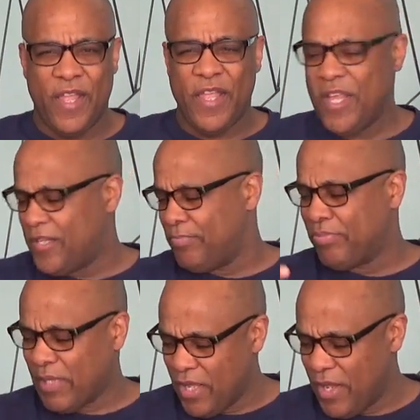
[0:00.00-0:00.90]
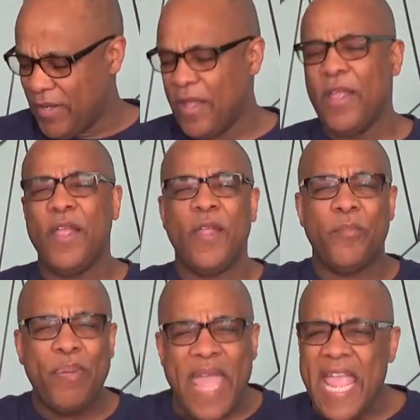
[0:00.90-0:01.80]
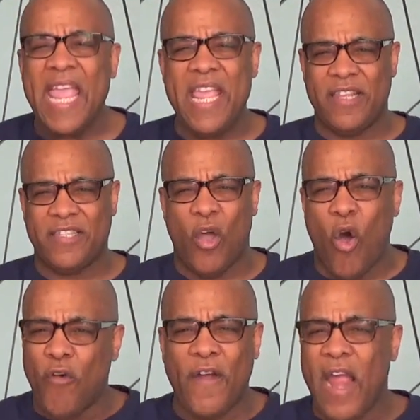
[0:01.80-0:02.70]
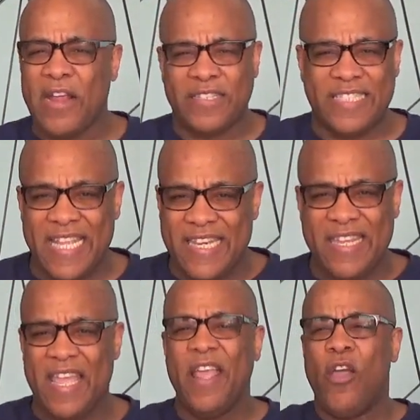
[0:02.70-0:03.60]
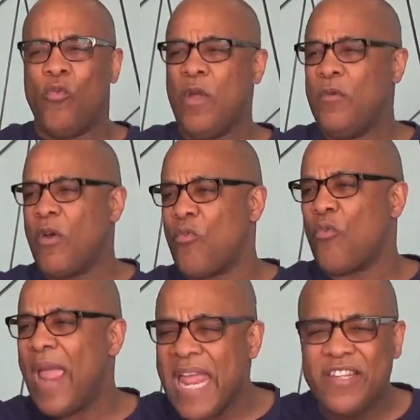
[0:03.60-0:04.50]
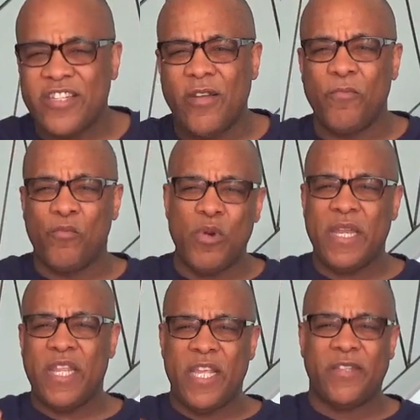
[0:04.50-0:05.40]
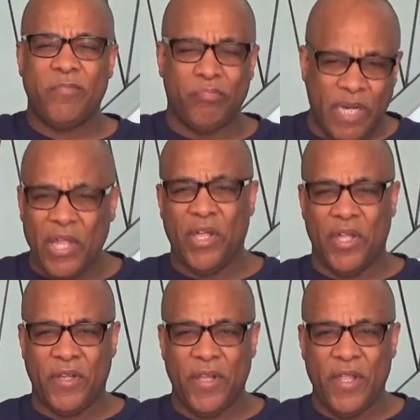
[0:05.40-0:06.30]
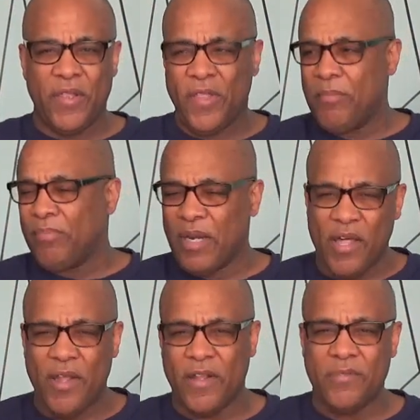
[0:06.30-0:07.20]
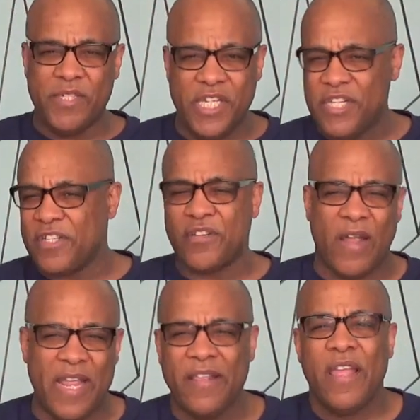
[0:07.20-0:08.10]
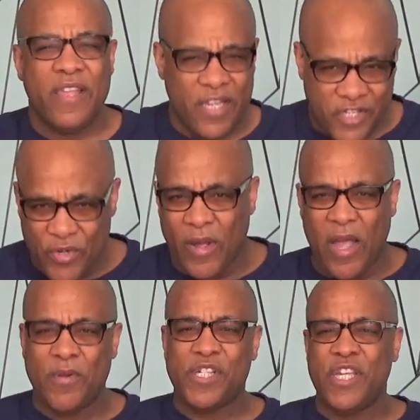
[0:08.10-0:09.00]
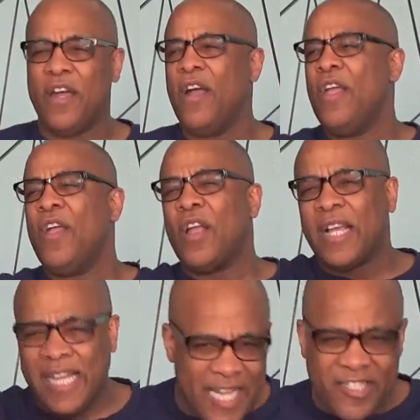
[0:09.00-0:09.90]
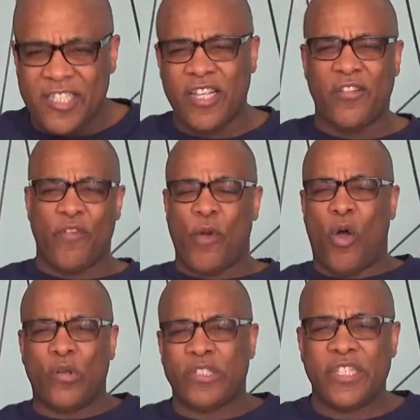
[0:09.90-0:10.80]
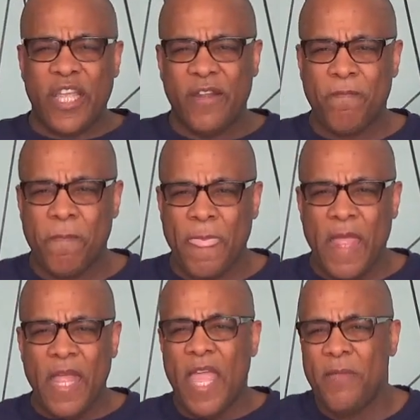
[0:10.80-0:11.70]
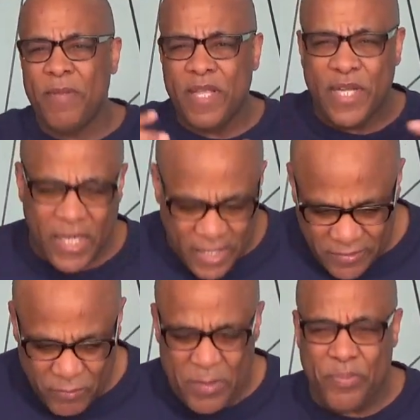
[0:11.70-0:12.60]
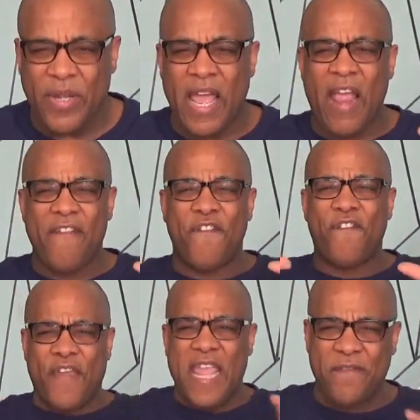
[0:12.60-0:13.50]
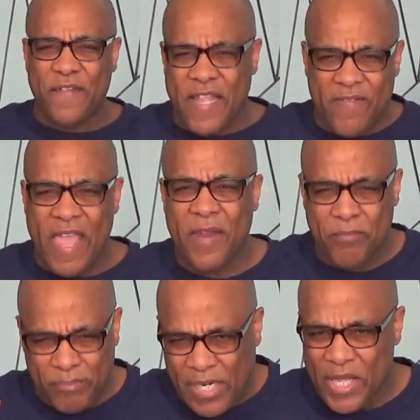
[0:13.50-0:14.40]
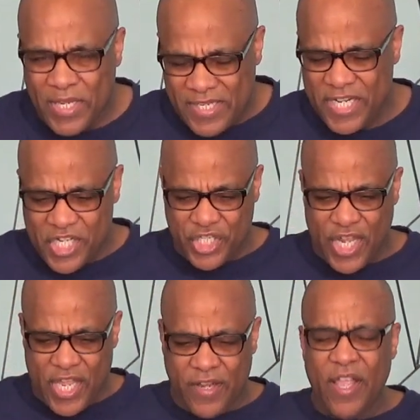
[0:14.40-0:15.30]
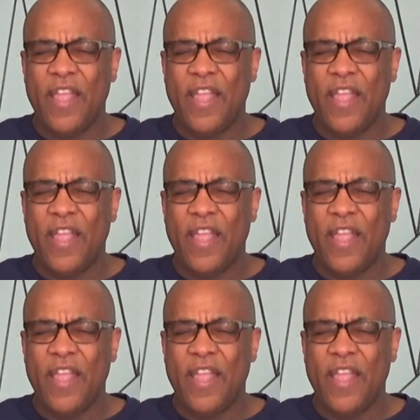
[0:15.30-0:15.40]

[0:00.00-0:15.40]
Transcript: His blood pays off our sin debt. We were ransomed with his blood. The blood of Jesus Christ, Yeshua HaMashiach, cleanses us from all sin. And because we put our faith in that blood that he shed,